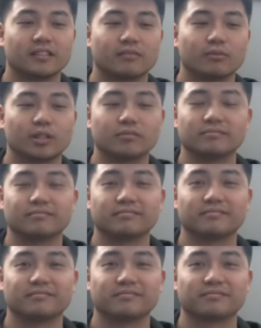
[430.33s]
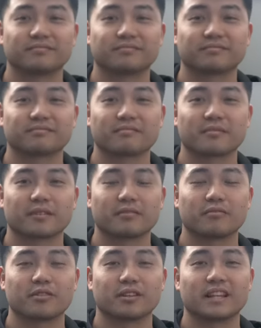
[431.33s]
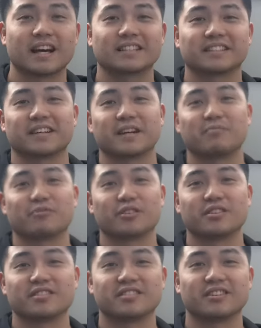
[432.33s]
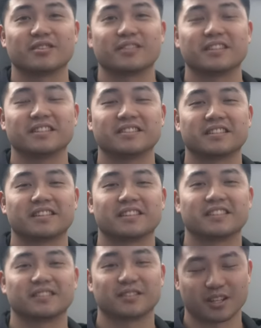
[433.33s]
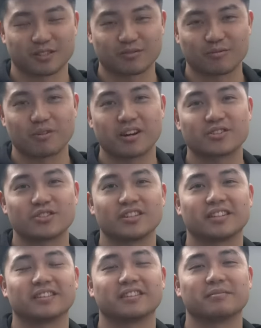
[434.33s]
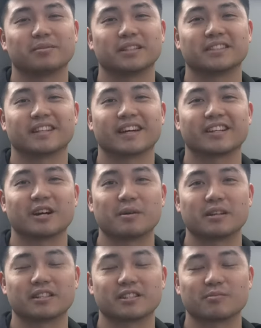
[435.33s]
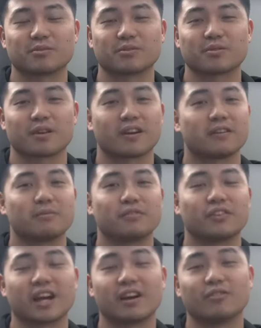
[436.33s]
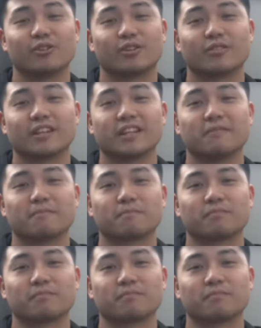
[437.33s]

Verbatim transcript: Well, for the last time for this series, Thanks for watching. Please like, comment, subscribe if you haven't already.